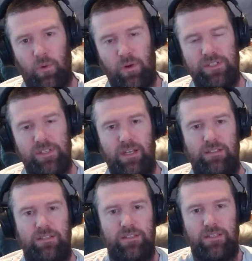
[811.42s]
And what's
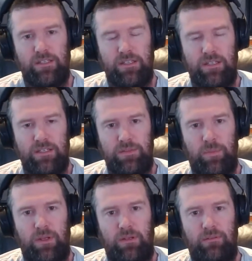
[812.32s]
next is the
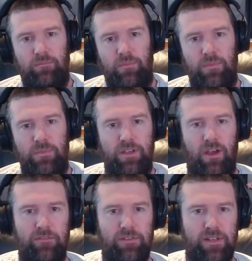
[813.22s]
TSP.
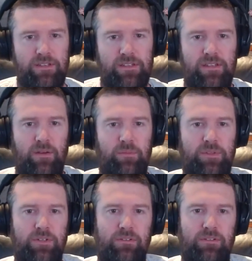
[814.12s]
So hopefully this has
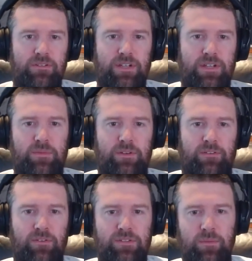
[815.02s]
helped you and shaped your
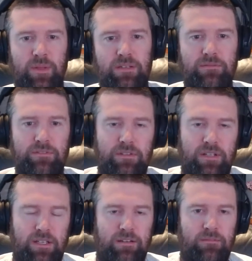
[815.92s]
thoughts a bit
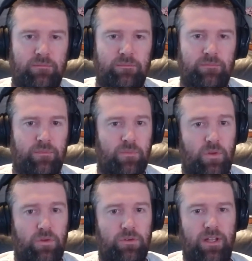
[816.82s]
differently, and
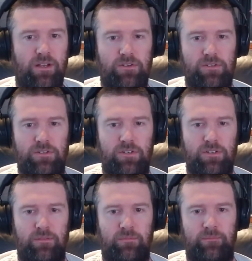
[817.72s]
good luck on your
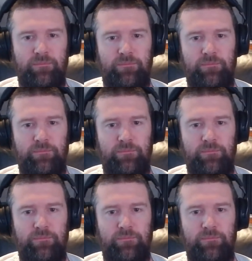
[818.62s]
journey.